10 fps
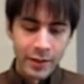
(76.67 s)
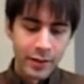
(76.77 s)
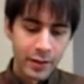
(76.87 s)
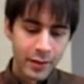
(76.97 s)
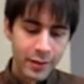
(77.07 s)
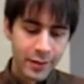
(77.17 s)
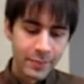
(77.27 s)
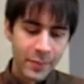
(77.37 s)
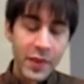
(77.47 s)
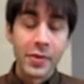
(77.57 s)

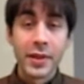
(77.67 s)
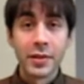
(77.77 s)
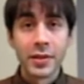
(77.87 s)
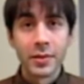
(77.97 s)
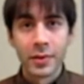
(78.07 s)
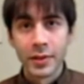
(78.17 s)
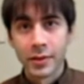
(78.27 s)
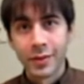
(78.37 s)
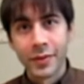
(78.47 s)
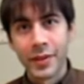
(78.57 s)
thinner the
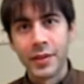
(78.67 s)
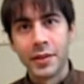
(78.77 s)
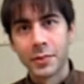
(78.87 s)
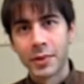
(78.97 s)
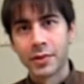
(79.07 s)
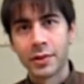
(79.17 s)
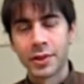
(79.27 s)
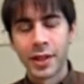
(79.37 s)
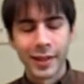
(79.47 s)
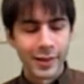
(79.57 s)
oil, the quicker it
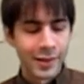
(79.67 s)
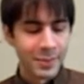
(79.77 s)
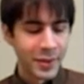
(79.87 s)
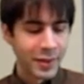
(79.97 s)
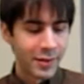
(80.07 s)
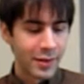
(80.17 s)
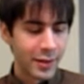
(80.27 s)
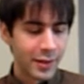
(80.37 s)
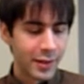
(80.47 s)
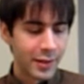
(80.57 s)
cuts, but the